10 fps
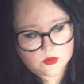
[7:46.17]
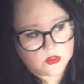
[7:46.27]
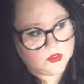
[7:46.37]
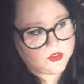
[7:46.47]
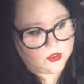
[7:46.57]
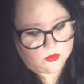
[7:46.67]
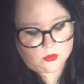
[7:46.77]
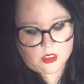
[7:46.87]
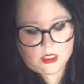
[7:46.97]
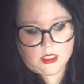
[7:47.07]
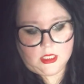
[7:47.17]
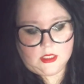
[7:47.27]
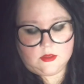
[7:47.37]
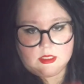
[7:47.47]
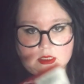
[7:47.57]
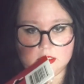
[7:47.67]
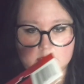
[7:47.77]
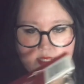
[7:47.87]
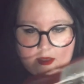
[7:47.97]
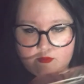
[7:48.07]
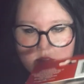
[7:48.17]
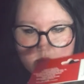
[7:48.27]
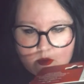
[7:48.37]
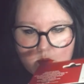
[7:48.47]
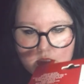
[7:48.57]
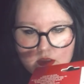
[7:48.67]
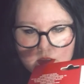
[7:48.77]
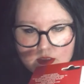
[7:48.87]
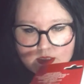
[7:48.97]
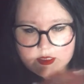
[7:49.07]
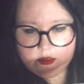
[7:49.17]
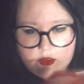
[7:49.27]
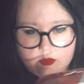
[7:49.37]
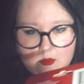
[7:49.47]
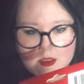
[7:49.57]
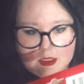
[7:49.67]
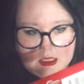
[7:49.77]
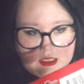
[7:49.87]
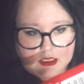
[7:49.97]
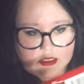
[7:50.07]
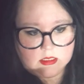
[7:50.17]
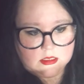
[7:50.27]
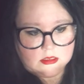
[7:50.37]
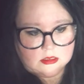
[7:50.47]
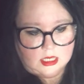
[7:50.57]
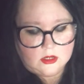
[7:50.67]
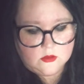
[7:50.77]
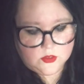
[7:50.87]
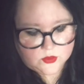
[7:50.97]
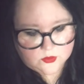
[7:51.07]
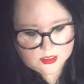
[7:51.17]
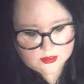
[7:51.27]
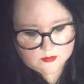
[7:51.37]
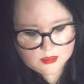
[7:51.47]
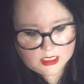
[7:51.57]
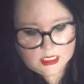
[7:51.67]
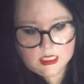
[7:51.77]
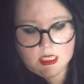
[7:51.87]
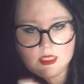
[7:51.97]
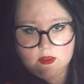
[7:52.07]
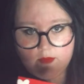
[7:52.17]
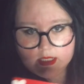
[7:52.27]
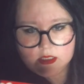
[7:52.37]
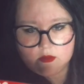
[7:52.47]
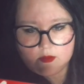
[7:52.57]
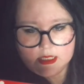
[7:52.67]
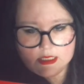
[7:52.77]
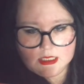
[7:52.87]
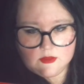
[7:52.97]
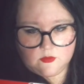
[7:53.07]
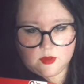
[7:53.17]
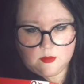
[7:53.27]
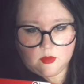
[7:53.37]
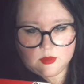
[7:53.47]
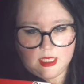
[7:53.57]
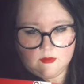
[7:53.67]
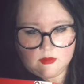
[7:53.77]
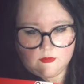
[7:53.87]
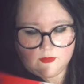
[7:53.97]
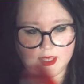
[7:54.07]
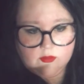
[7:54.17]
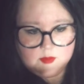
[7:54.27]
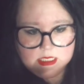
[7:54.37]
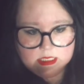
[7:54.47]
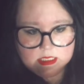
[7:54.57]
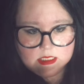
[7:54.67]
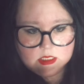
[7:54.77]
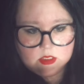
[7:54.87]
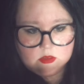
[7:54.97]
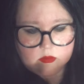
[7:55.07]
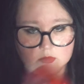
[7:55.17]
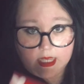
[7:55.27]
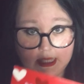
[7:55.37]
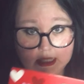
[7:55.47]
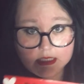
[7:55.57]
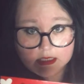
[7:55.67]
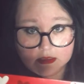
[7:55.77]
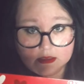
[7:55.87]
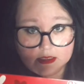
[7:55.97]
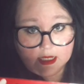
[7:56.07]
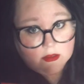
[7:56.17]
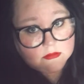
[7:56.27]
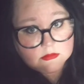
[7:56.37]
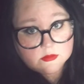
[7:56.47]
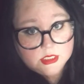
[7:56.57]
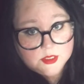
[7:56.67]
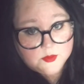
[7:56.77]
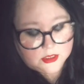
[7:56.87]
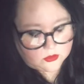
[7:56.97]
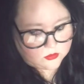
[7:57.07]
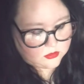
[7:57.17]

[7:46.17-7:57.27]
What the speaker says: So they have the little wooden hearts with the arrows through them. They've actually raised it from only having 5 pieces to 8 now, which is pretty cool.